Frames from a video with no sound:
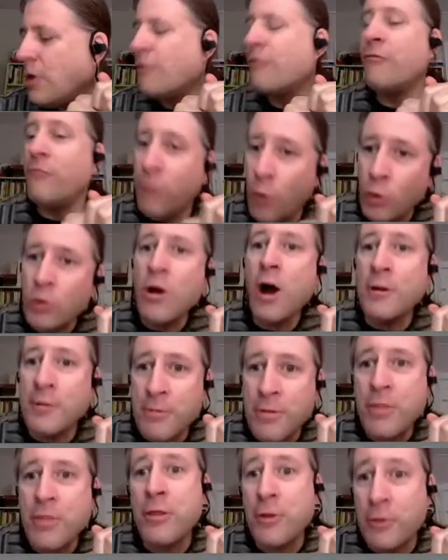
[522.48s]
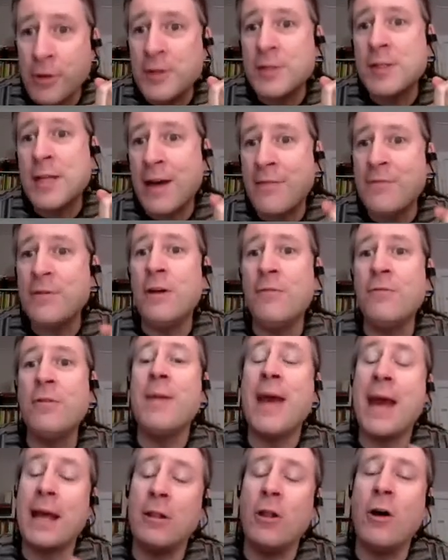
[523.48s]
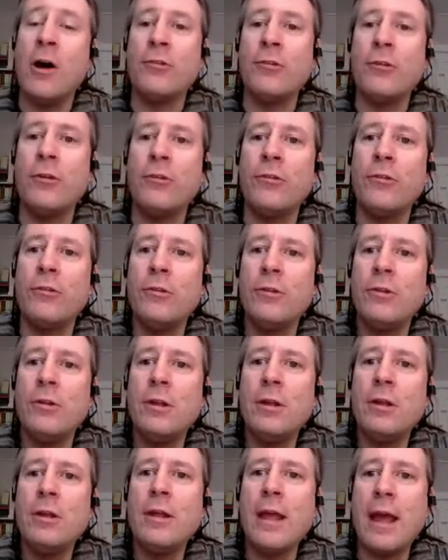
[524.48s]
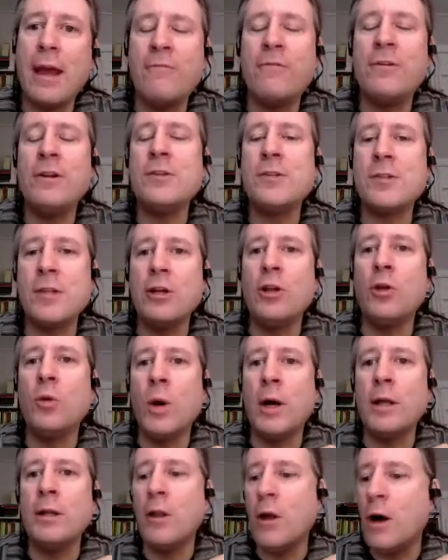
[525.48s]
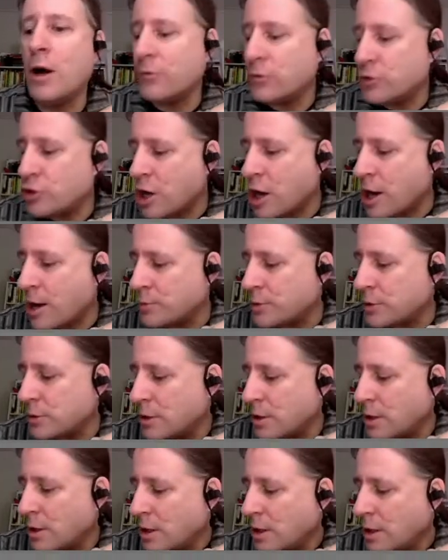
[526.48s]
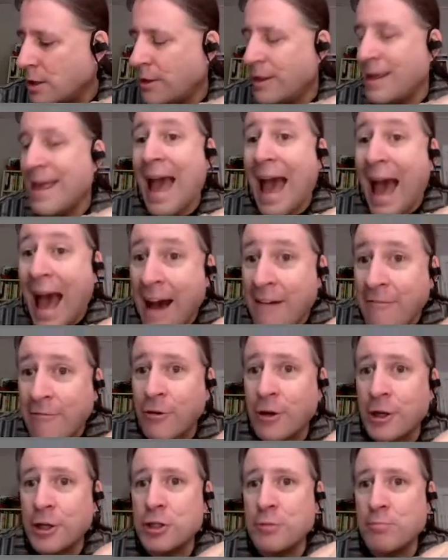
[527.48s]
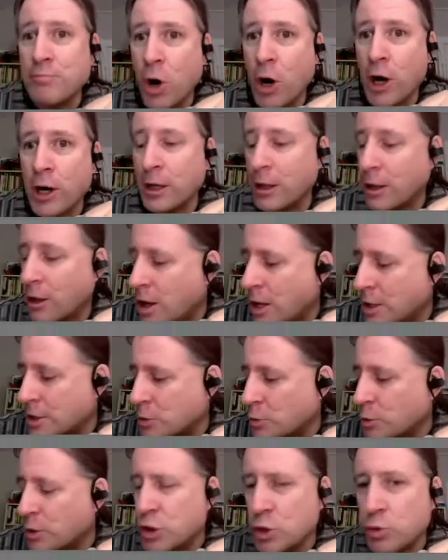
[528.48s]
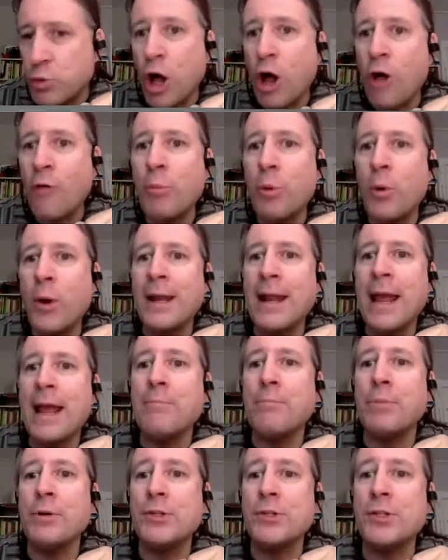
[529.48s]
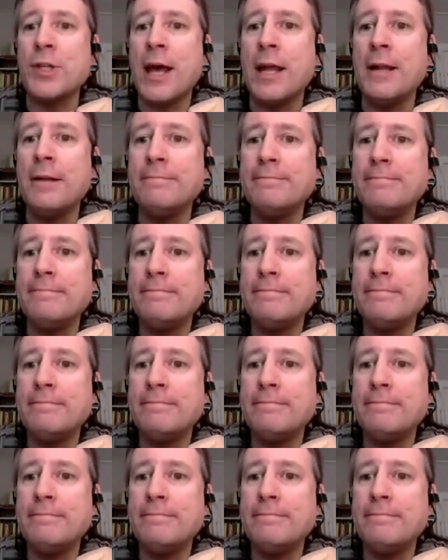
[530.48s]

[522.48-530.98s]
437 of them had losses. Every single one lost jobs. The average market loss was 12.8%.